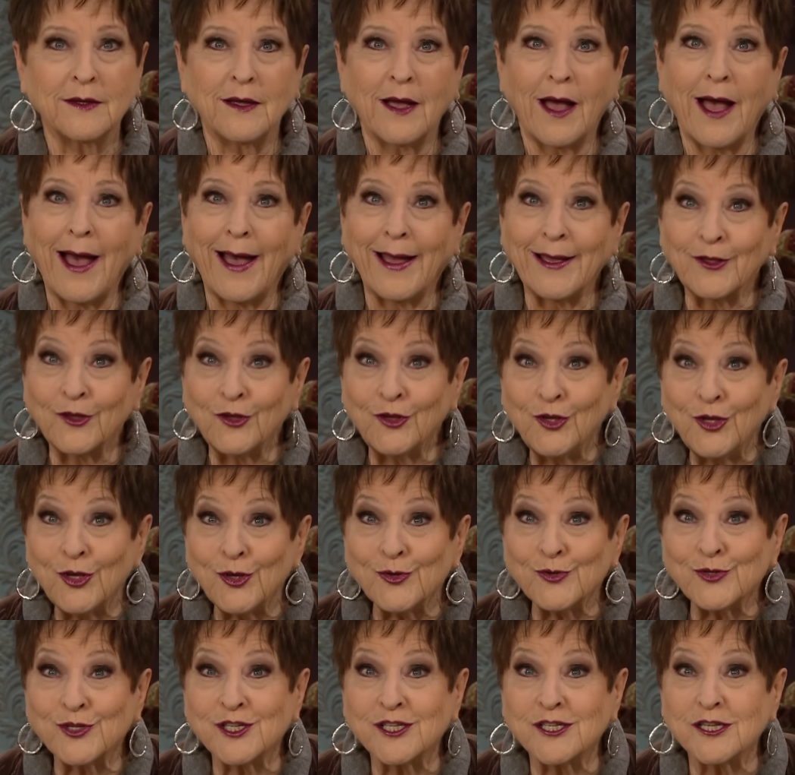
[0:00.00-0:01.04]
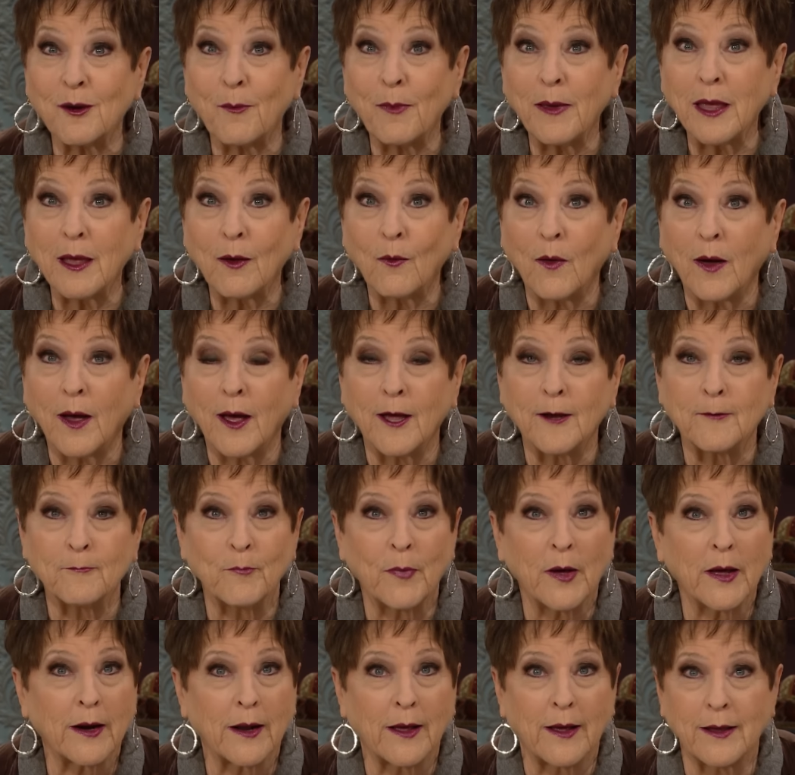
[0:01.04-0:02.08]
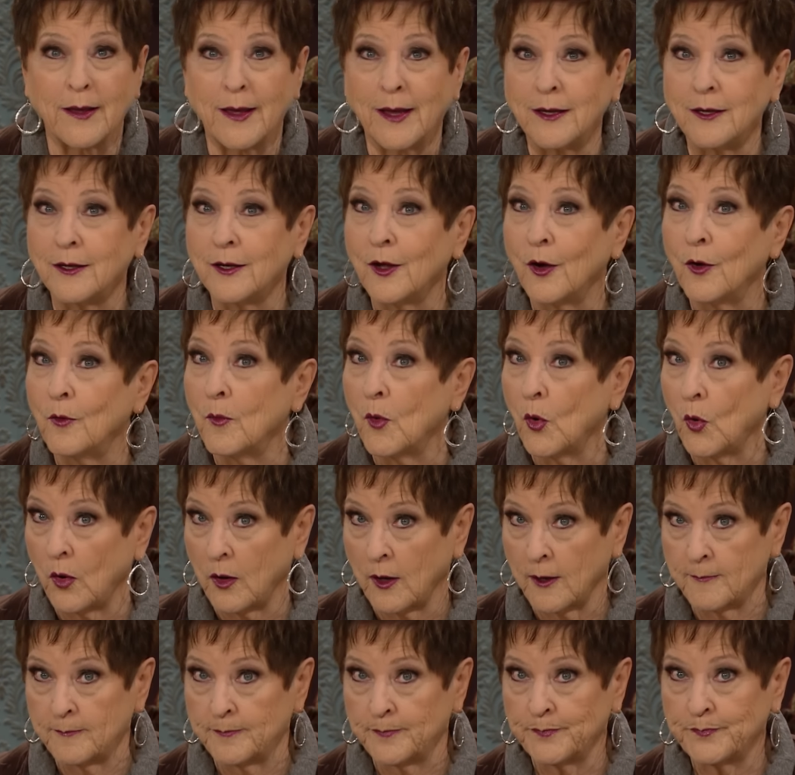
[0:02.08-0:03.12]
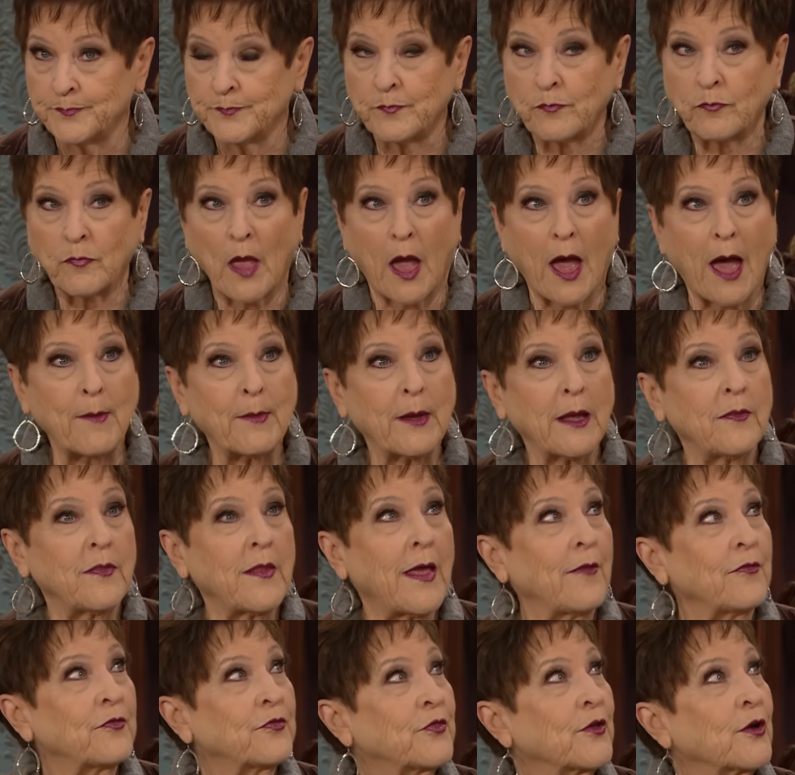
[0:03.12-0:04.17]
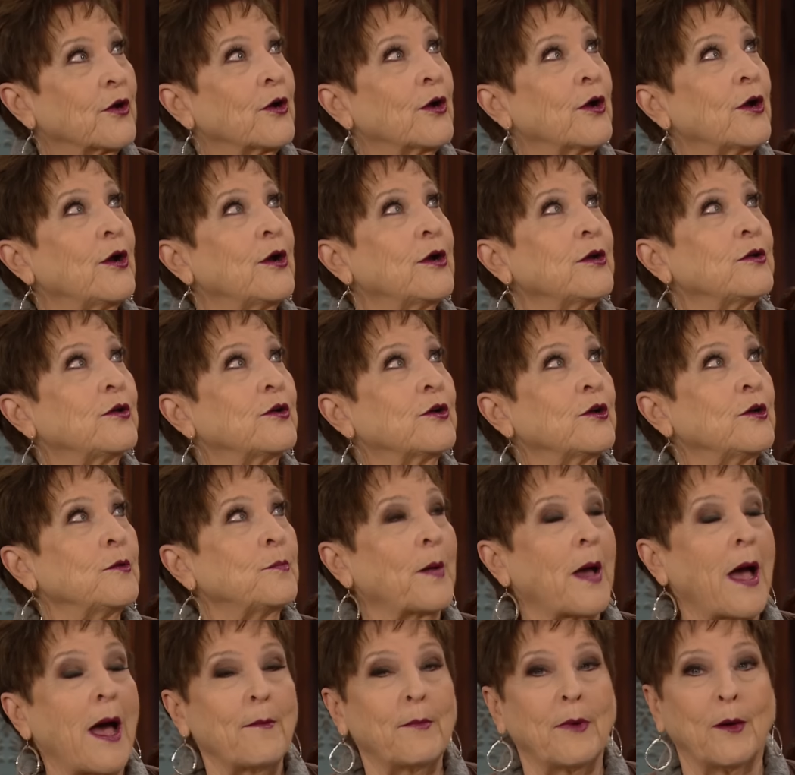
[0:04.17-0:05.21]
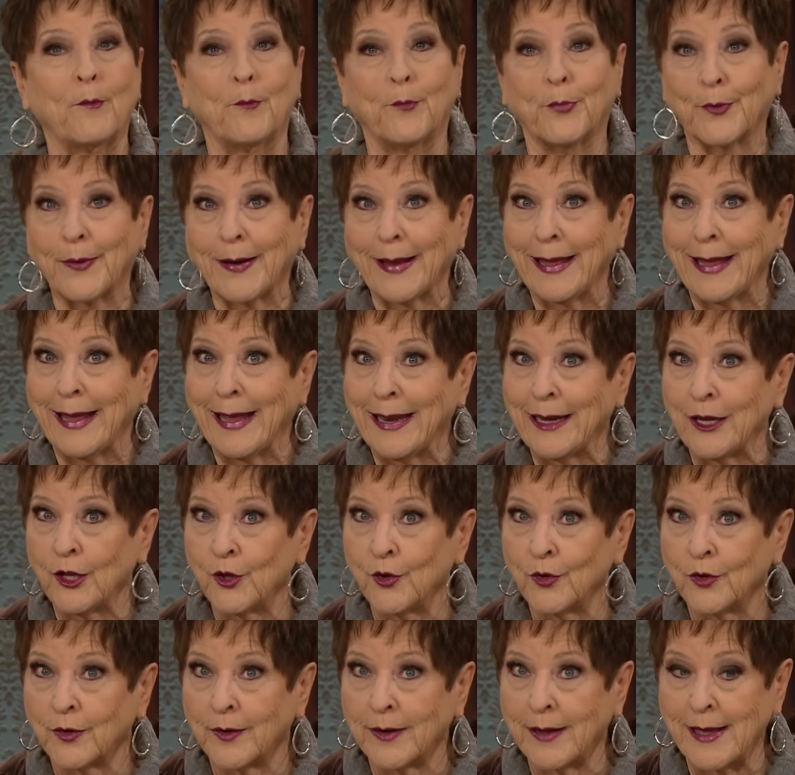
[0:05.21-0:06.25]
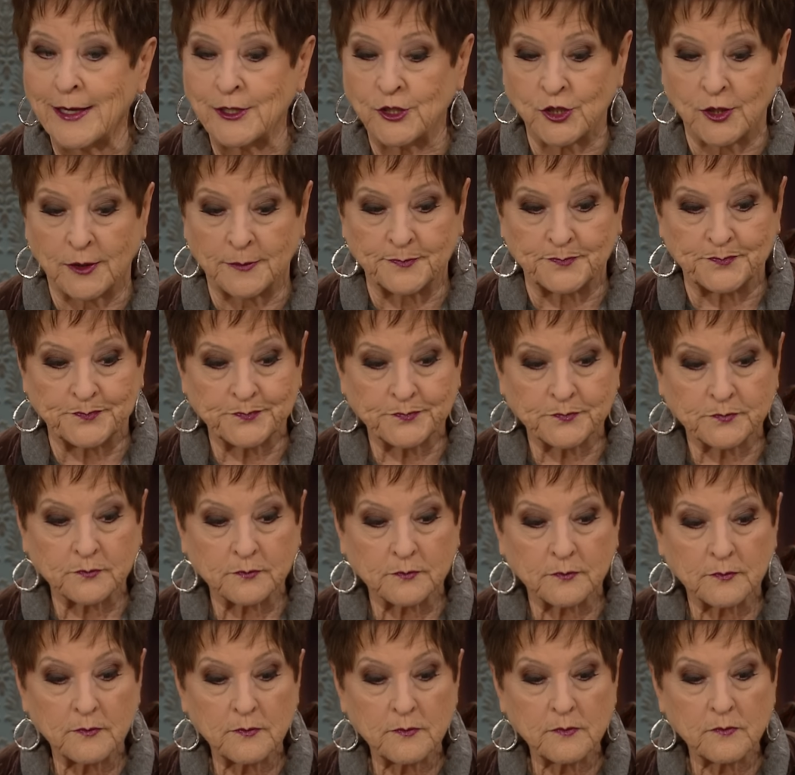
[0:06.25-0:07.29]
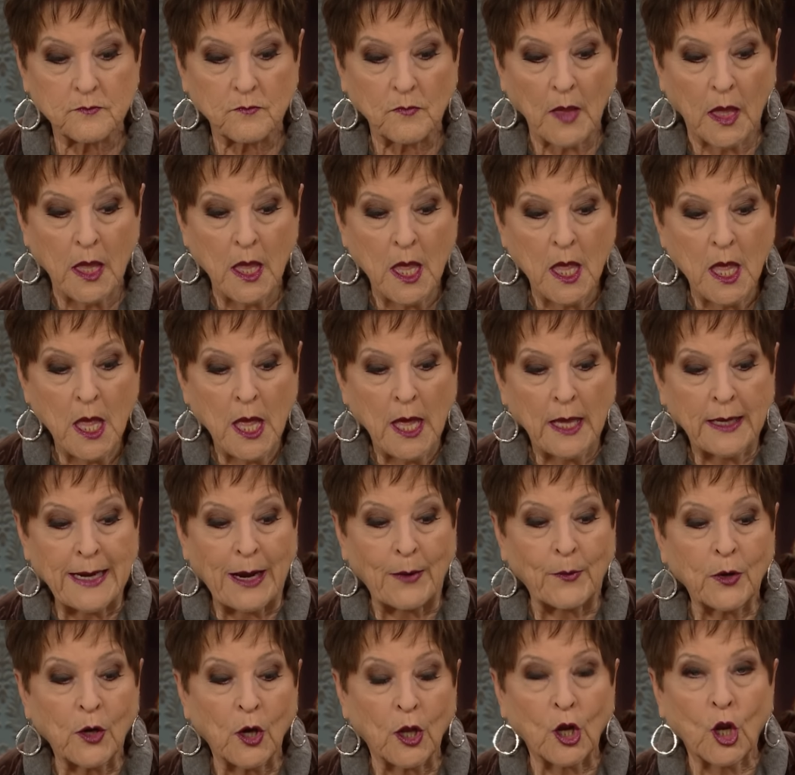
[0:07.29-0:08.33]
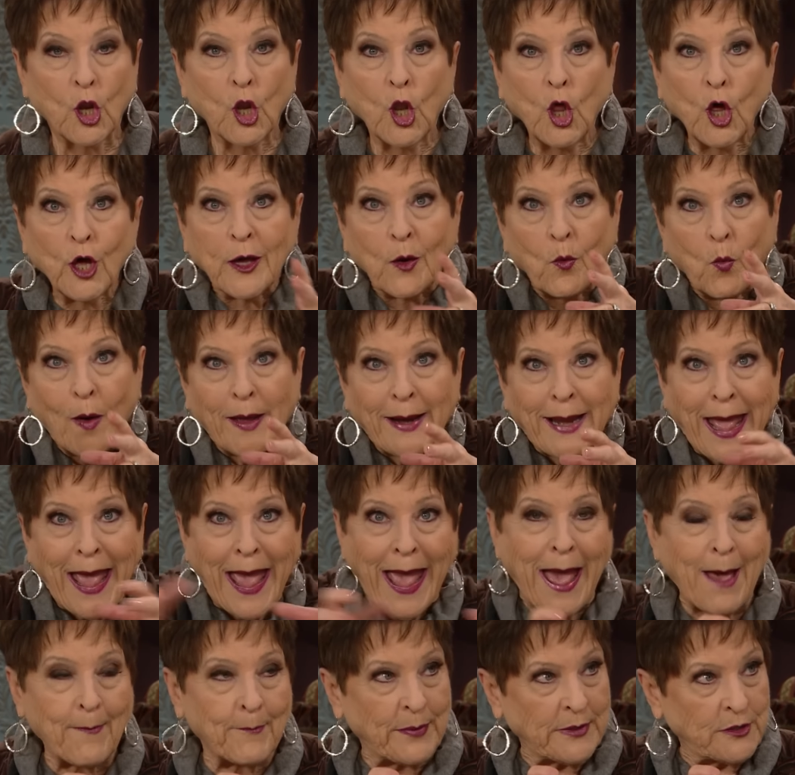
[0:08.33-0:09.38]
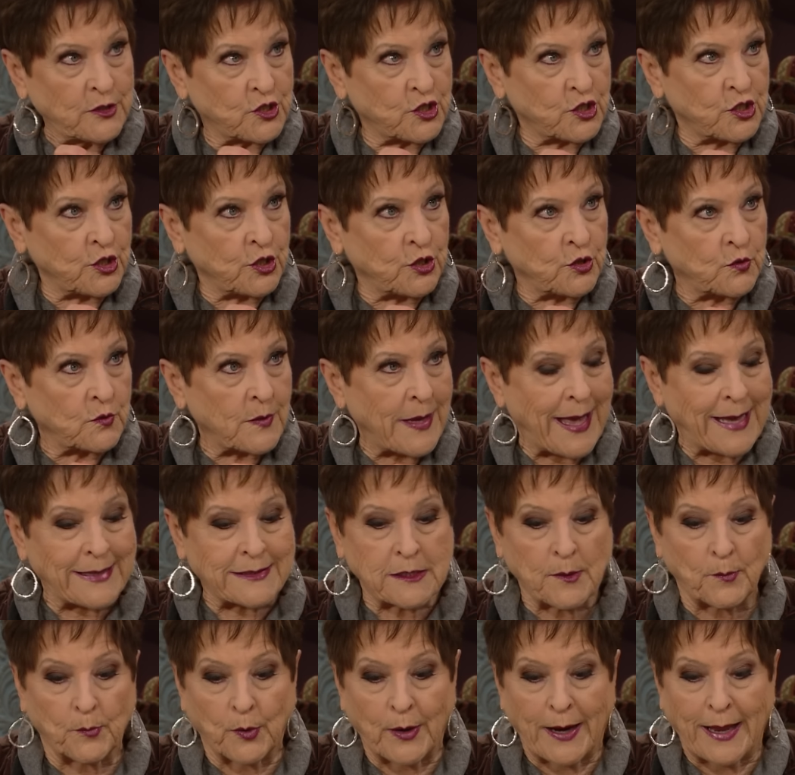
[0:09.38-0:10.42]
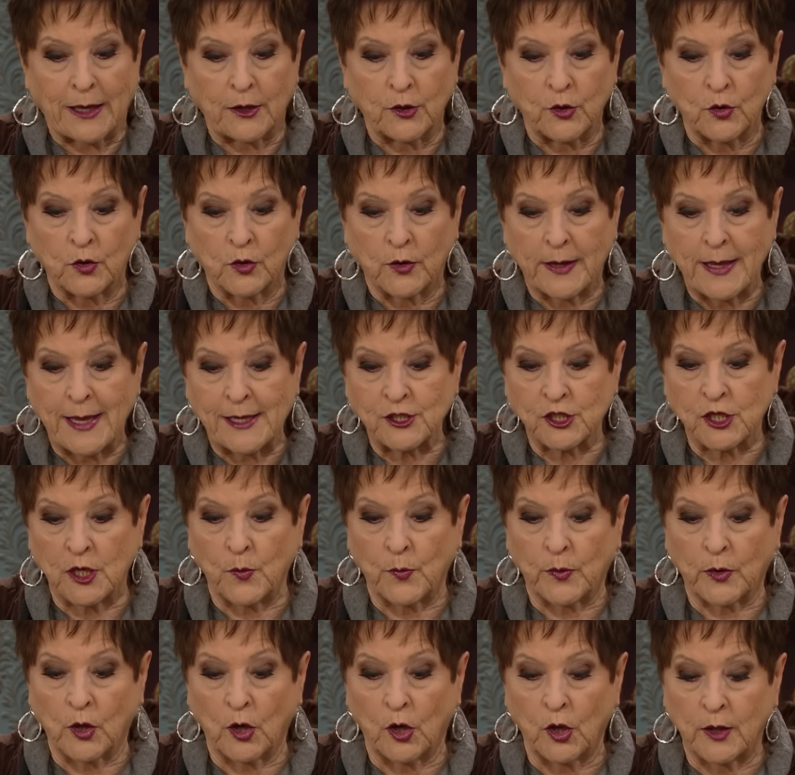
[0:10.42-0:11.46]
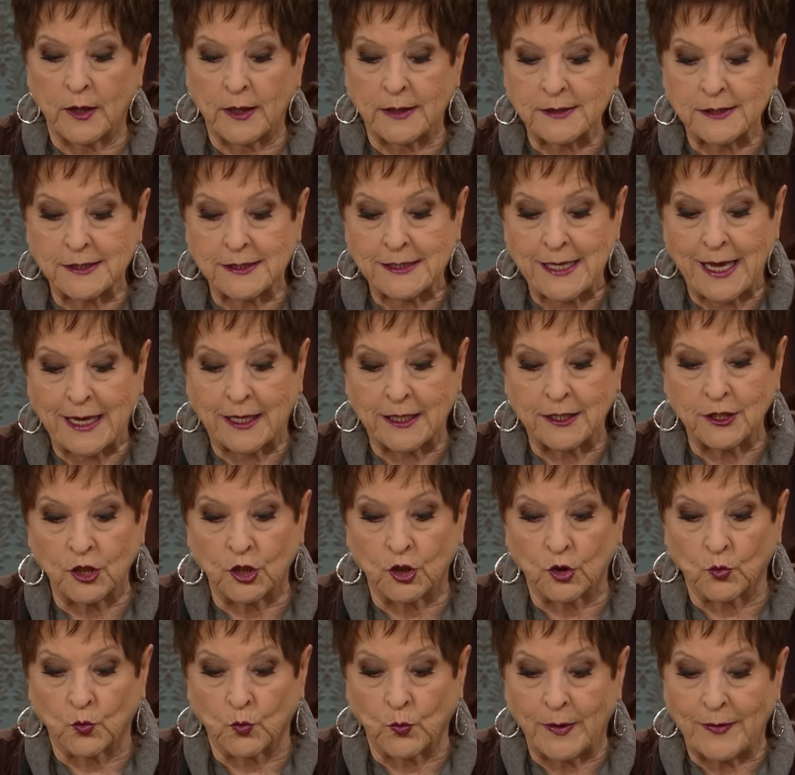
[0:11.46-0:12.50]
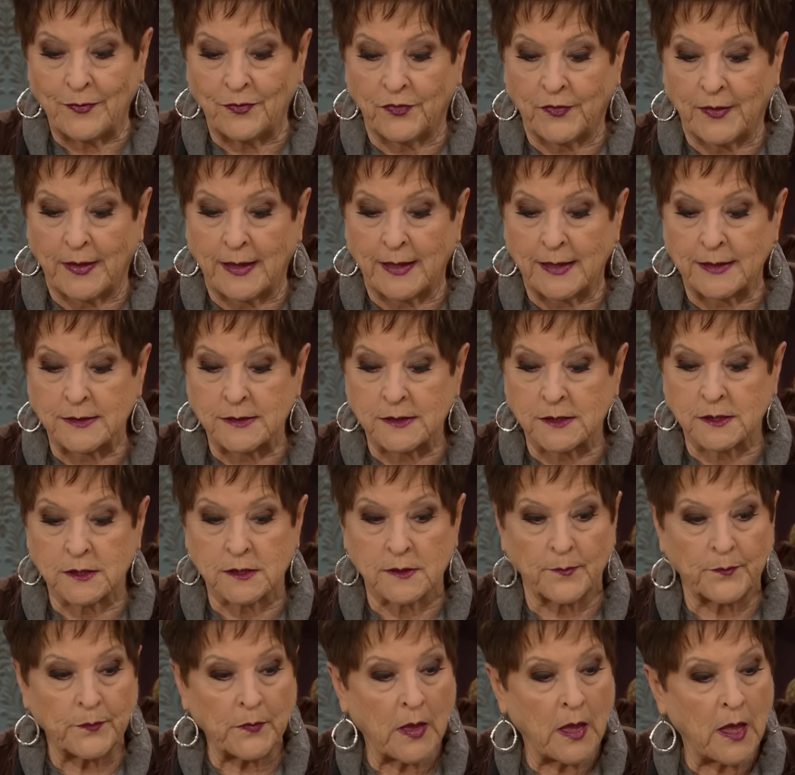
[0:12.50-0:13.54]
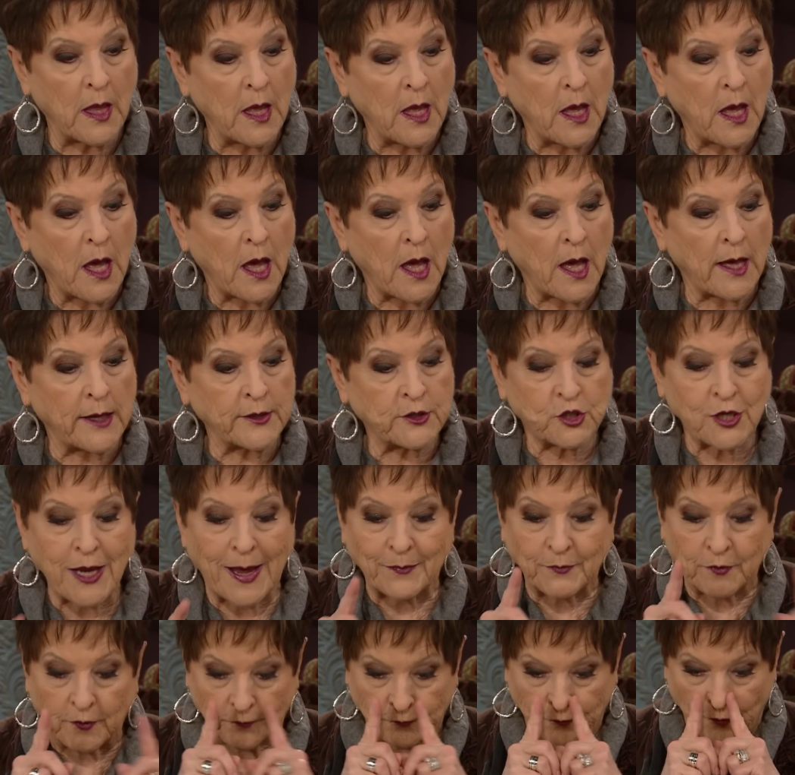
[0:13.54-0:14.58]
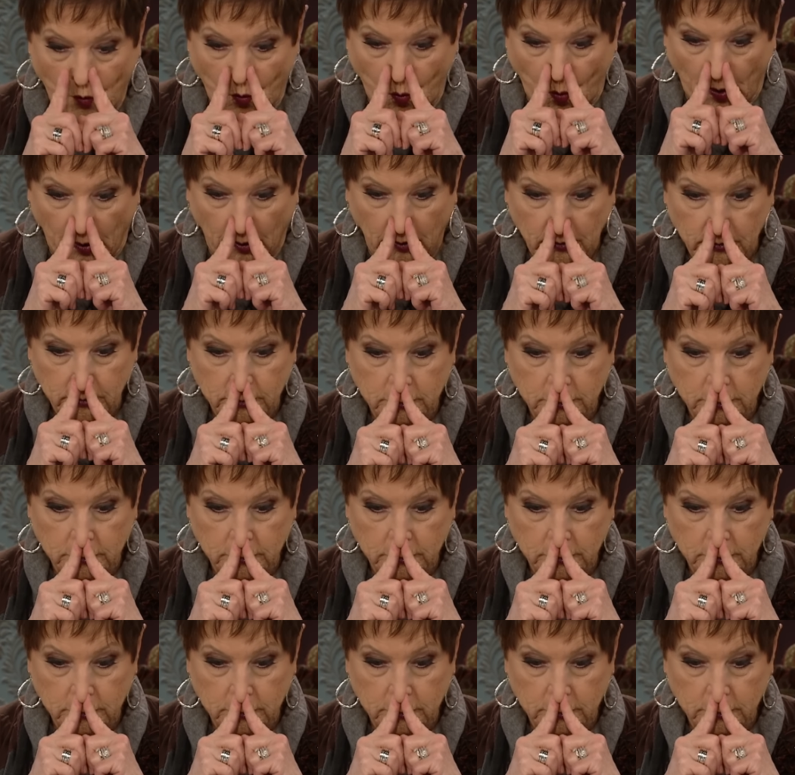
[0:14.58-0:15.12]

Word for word: no. I used to be one, but I ain't no more. That's right. I'm in that third group. I'm a brand new creation. Amen. Now we're going to look at what happens to you as a brand new creation, and we're going to look at Second Corinthians uh, chapter 4,